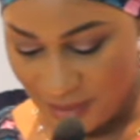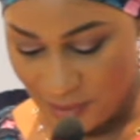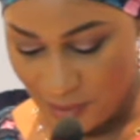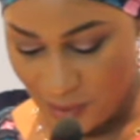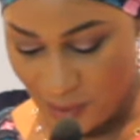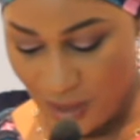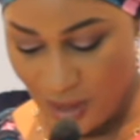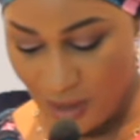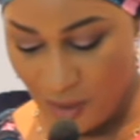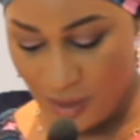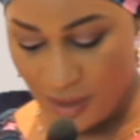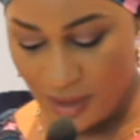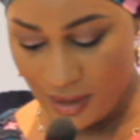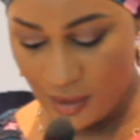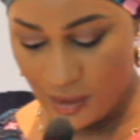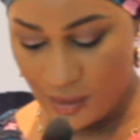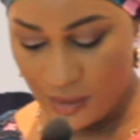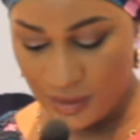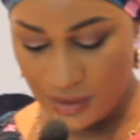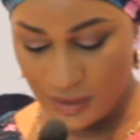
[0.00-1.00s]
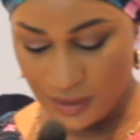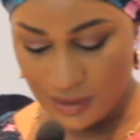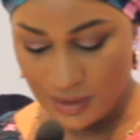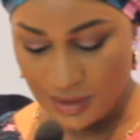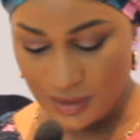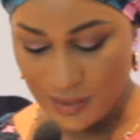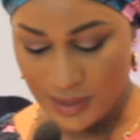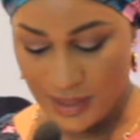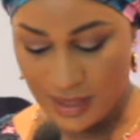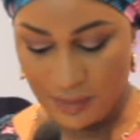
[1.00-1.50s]
But while one goes on
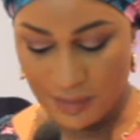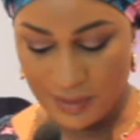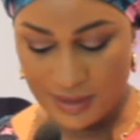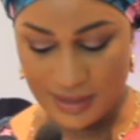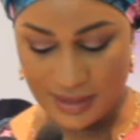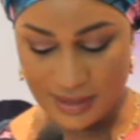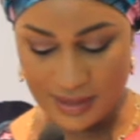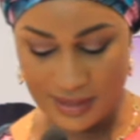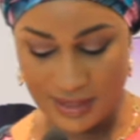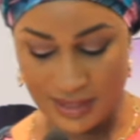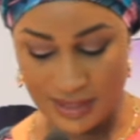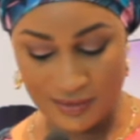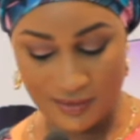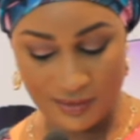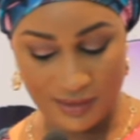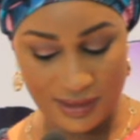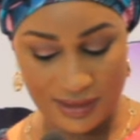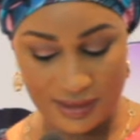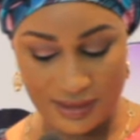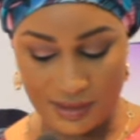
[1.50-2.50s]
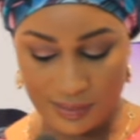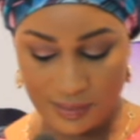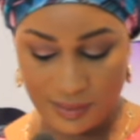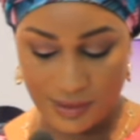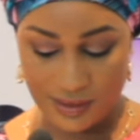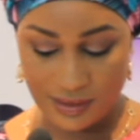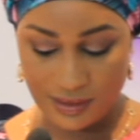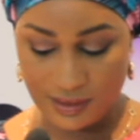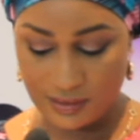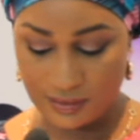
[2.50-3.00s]
to become a successful
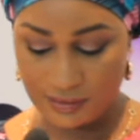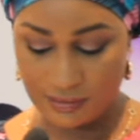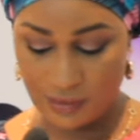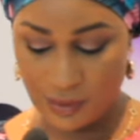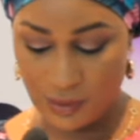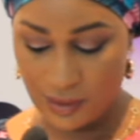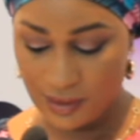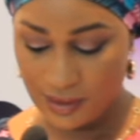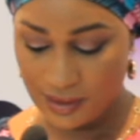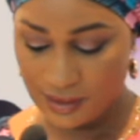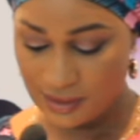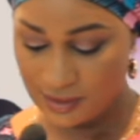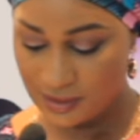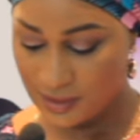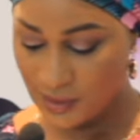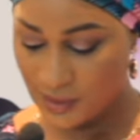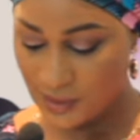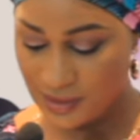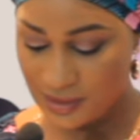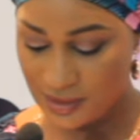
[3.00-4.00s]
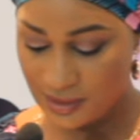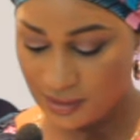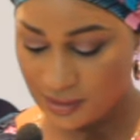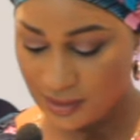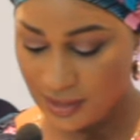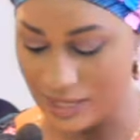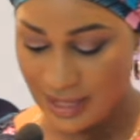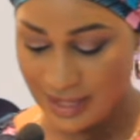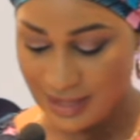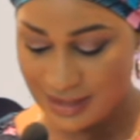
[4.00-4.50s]
entrepreneur, lawyer, doctor,
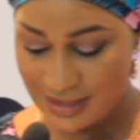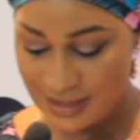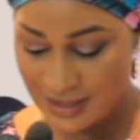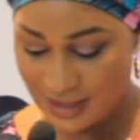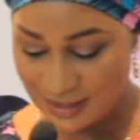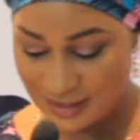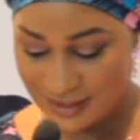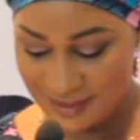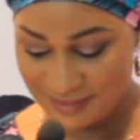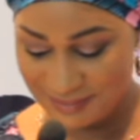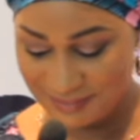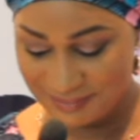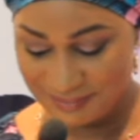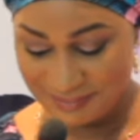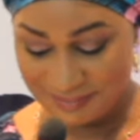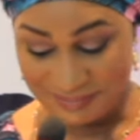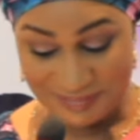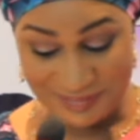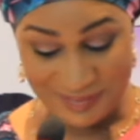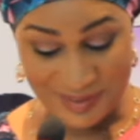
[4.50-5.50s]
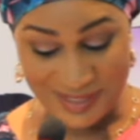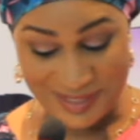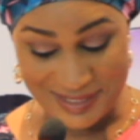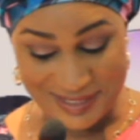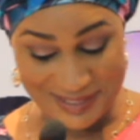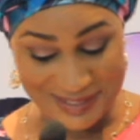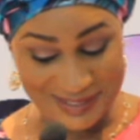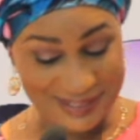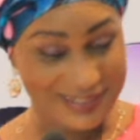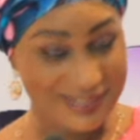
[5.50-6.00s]
architect,
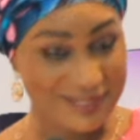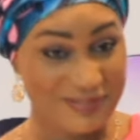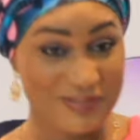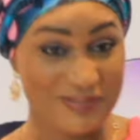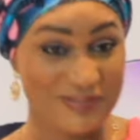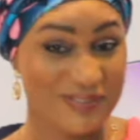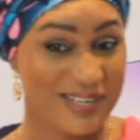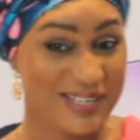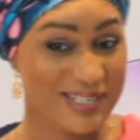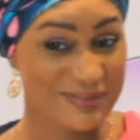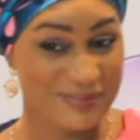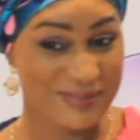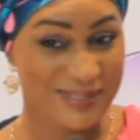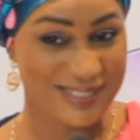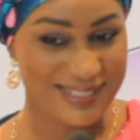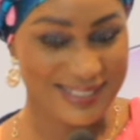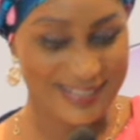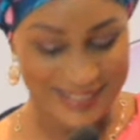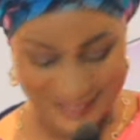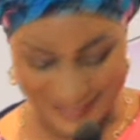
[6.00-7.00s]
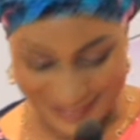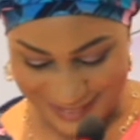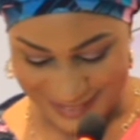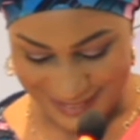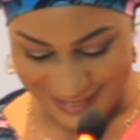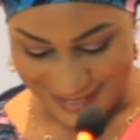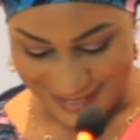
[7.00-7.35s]
president, even vice president,